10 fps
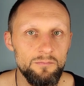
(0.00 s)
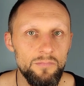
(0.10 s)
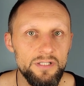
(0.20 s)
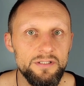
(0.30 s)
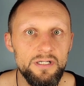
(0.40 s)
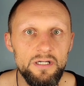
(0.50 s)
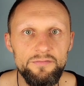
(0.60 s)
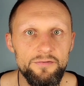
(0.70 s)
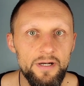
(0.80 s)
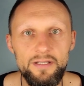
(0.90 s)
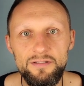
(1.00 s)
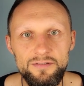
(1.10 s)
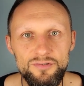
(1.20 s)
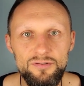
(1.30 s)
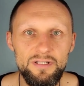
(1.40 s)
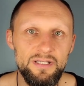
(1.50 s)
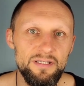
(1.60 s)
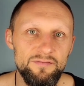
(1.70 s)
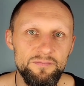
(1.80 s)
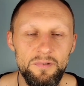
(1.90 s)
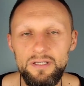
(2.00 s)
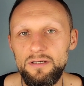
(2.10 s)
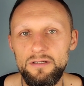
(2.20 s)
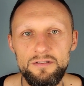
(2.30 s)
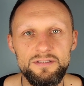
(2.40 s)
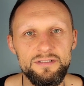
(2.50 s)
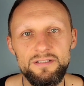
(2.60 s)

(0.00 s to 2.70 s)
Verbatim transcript: but they're afraid to leave because